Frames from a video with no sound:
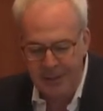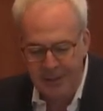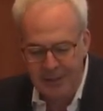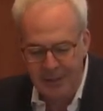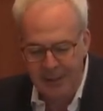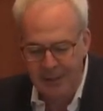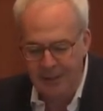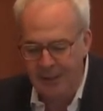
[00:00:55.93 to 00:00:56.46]

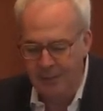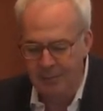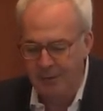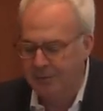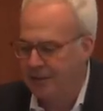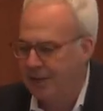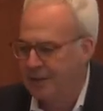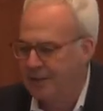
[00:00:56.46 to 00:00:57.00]
Uh, he helped
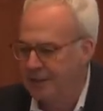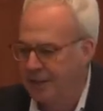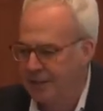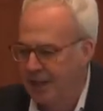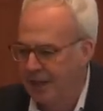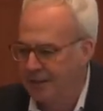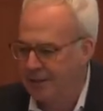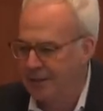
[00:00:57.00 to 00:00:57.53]
advance that
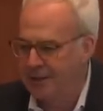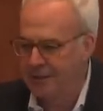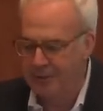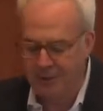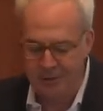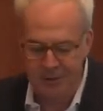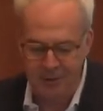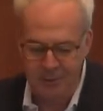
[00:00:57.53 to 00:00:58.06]
Catholics and
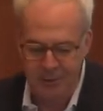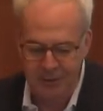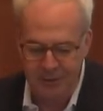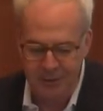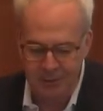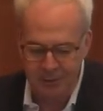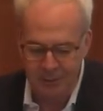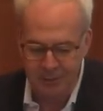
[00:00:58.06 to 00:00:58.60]
Cultures
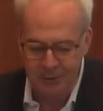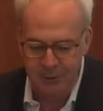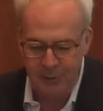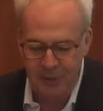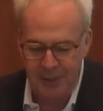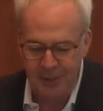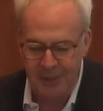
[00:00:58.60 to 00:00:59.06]
research we were doing,